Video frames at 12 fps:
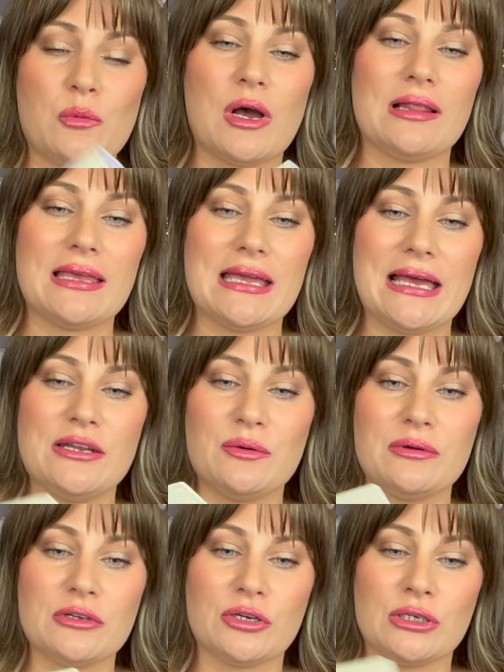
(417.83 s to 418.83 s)
wallet. I
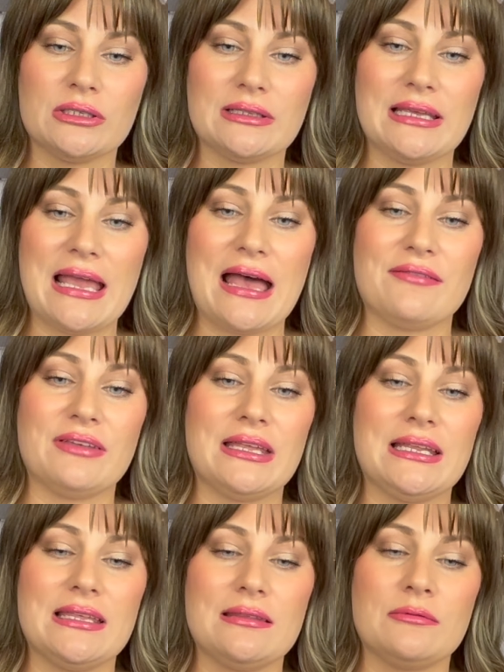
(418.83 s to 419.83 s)
don't currently have
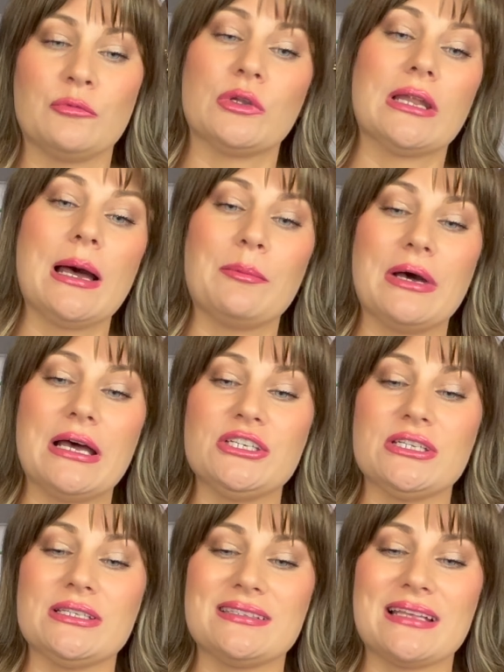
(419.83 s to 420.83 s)
any, well, not
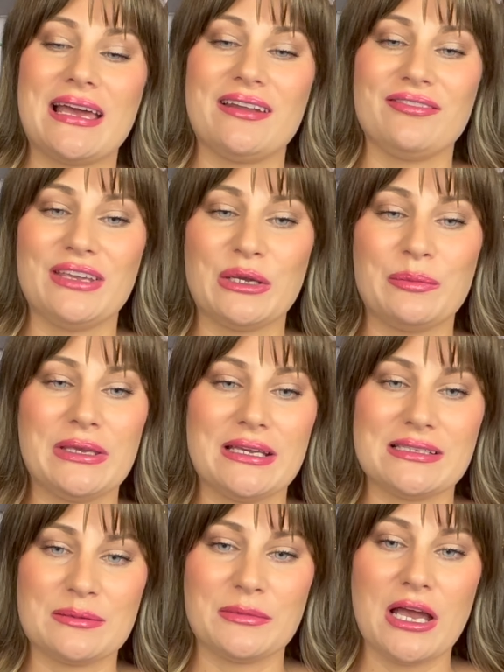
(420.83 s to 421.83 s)
much inside of here
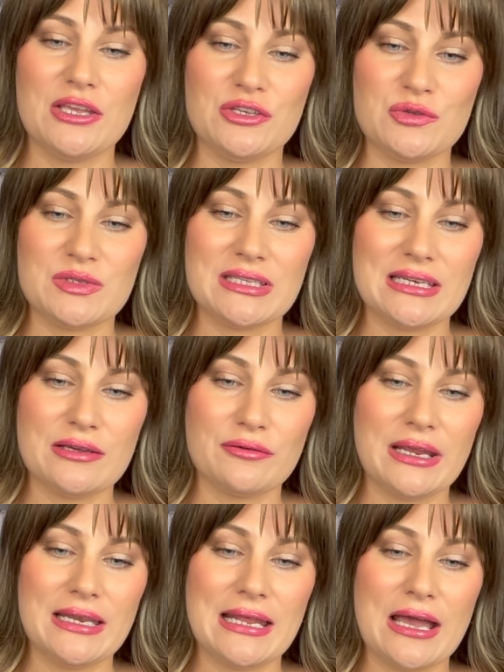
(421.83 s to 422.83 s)
because I'm not using it
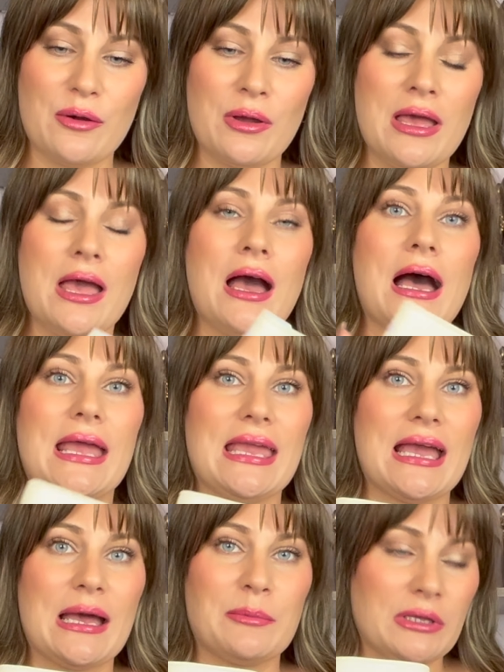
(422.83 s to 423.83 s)
right now. I
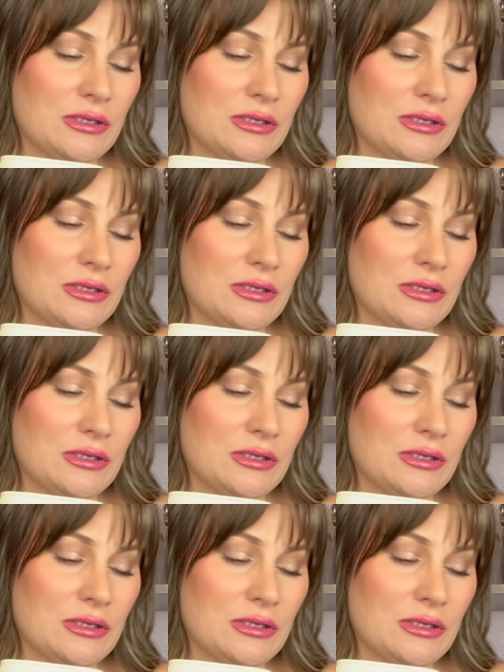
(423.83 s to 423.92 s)
am